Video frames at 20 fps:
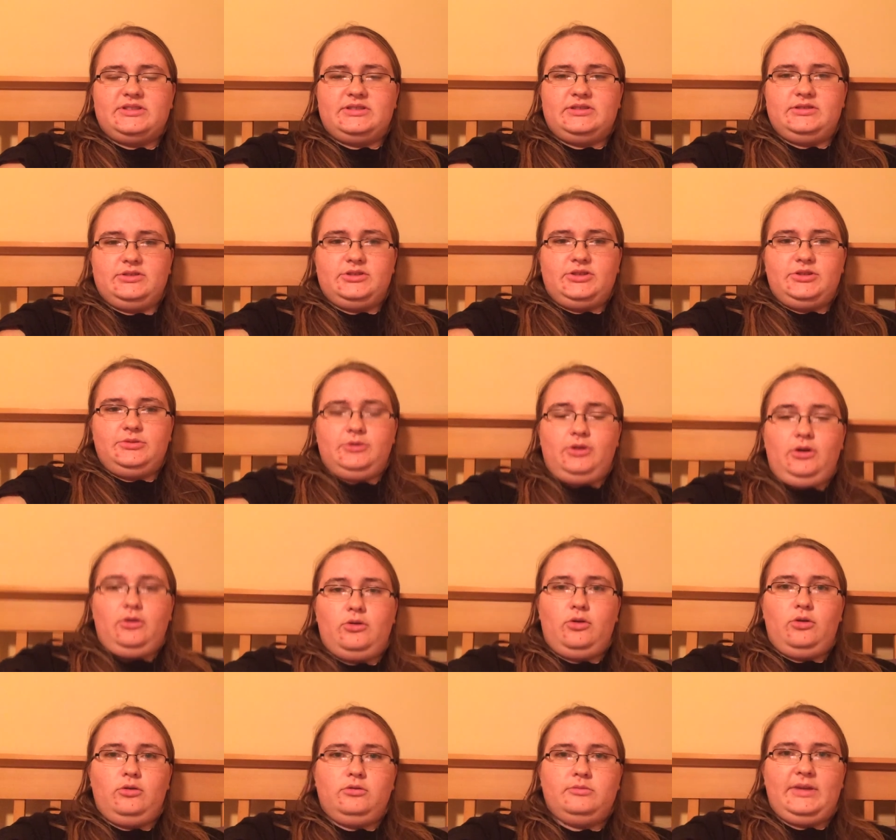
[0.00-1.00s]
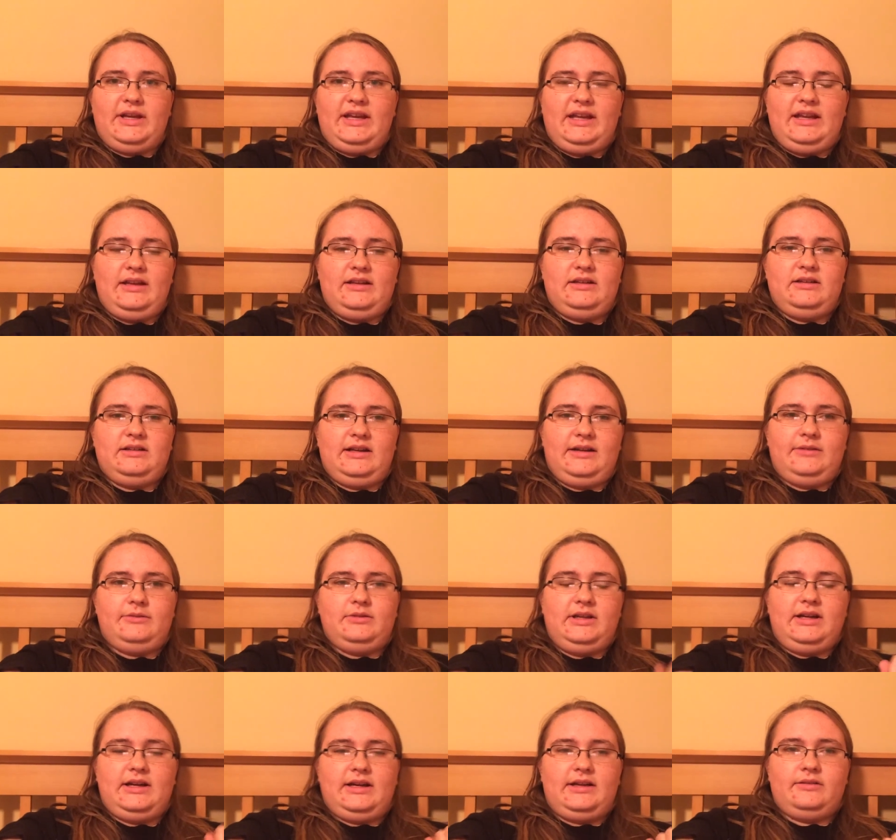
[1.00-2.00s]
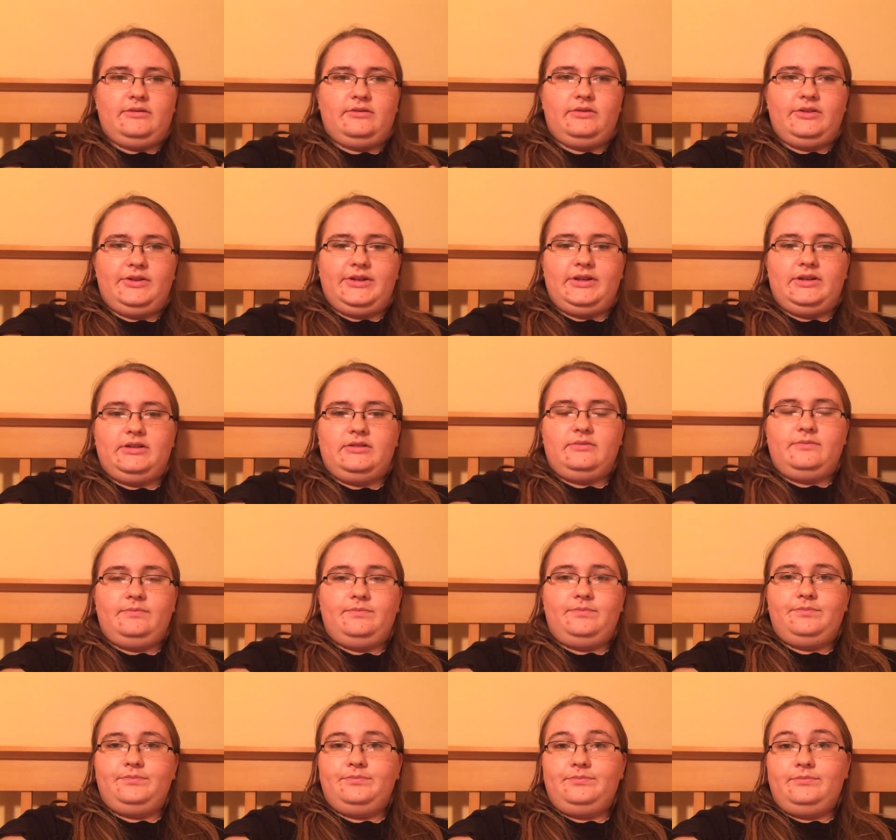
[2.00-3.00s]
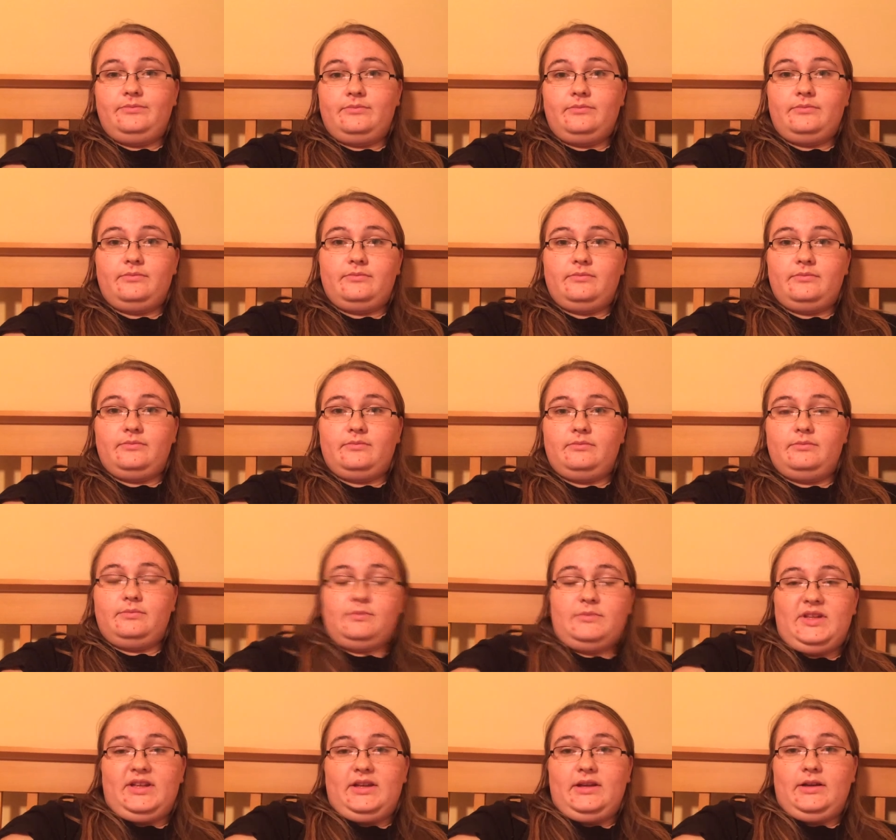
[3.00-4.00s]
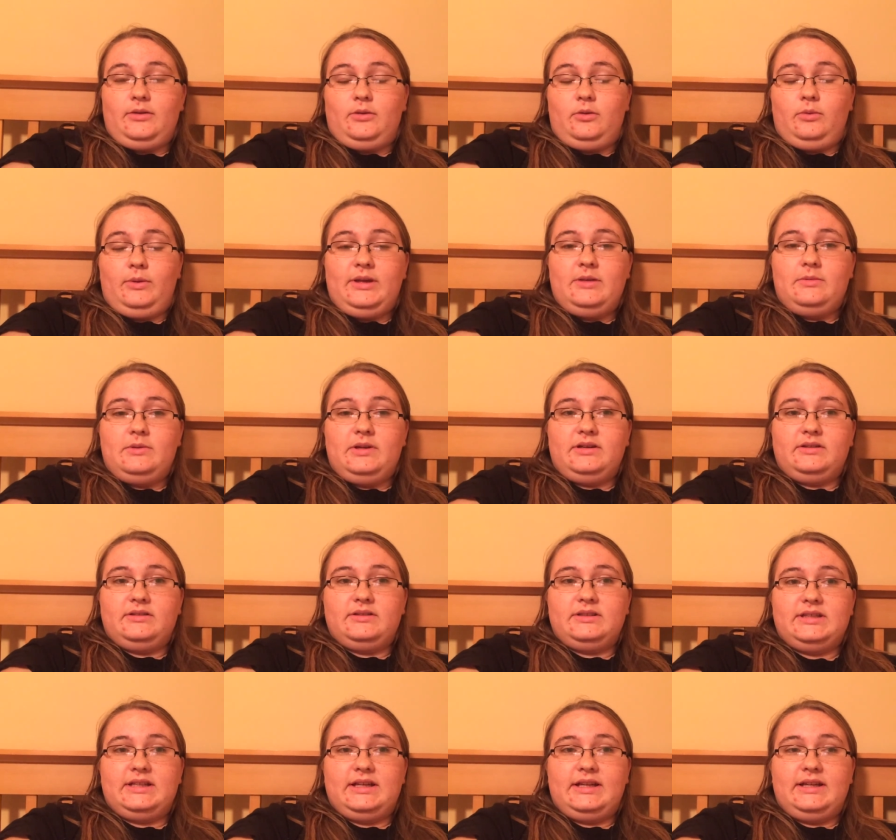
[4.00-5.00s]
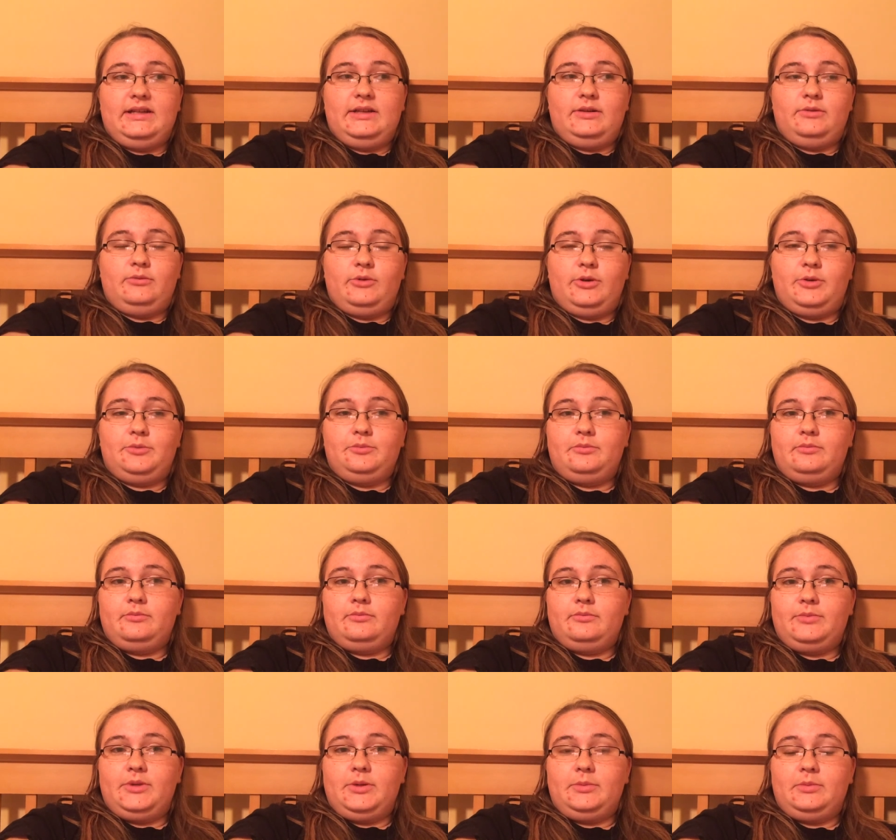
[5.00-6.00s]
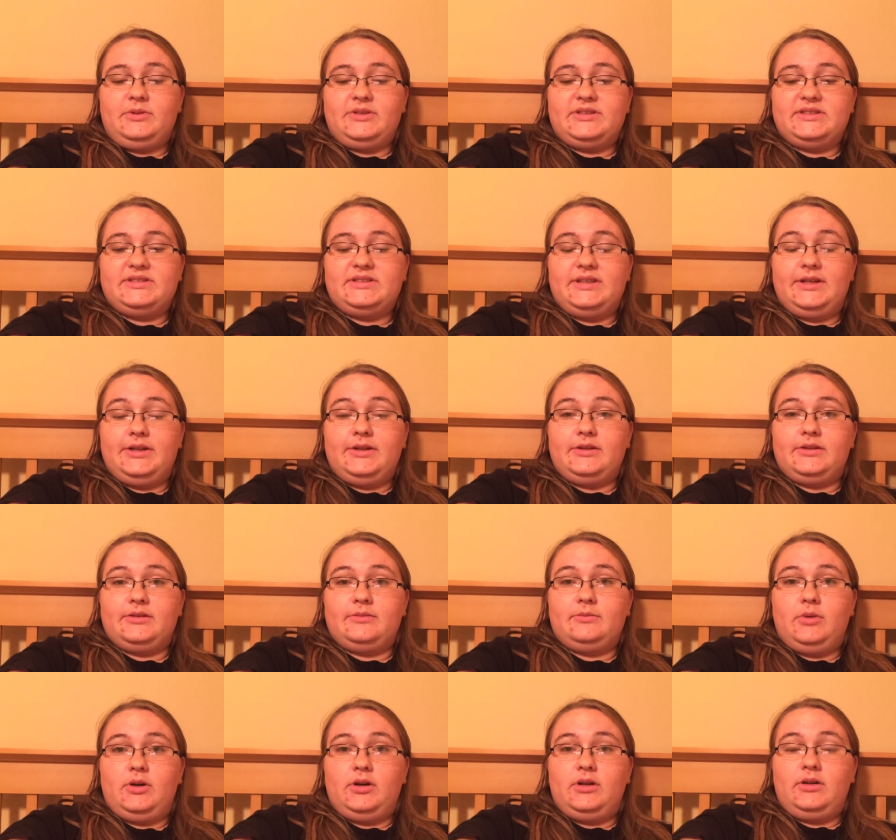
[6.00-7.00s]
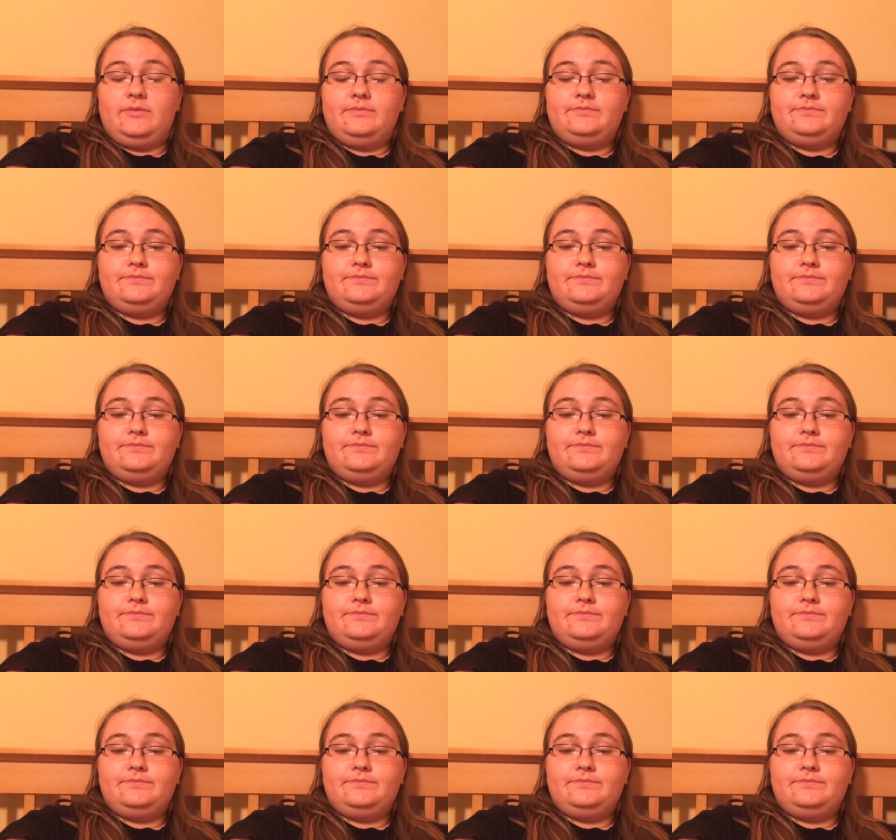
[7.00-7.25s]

And she would go to hold my hand, and I would kind of like take it away because I didn't want people to stare, but